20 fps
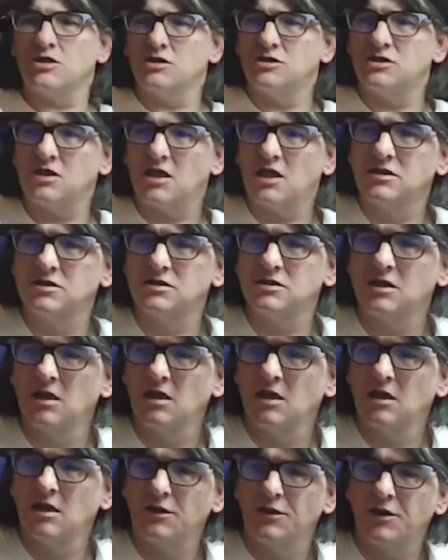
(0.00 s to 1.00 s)
as
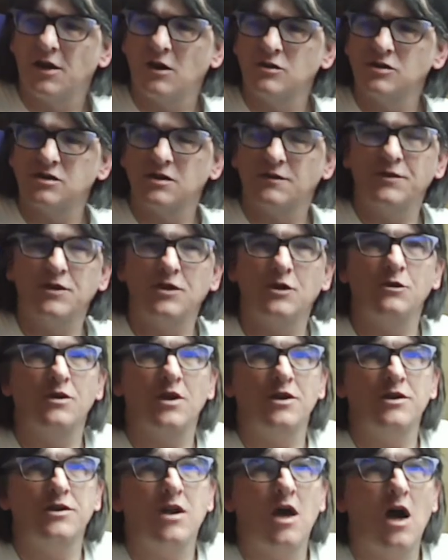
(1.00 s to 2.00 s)
those of you
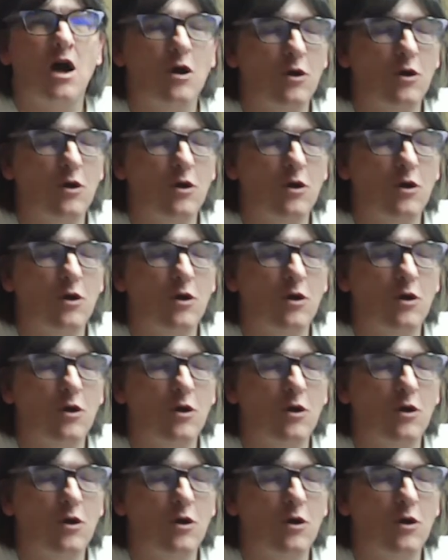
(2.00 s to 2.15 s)
that know